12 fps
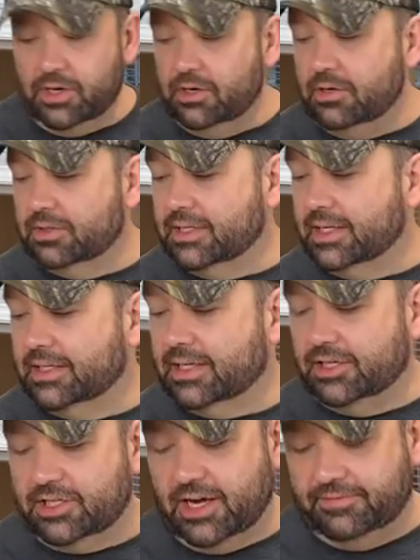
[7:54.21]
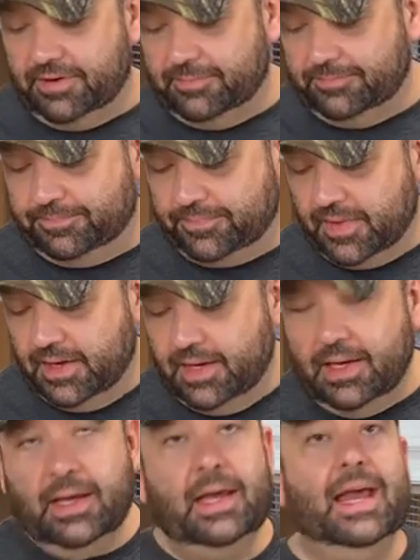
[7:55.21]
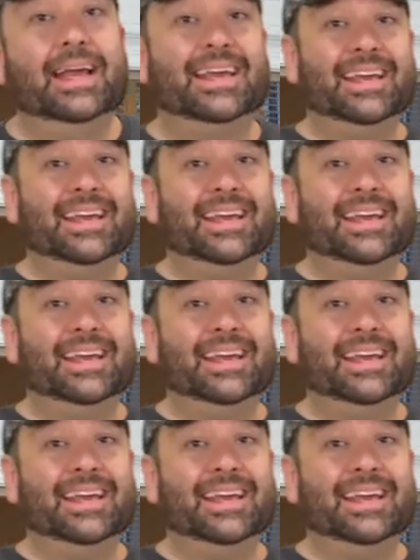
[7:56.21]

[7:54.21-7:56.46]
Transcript: you're using a Dutch oven, it can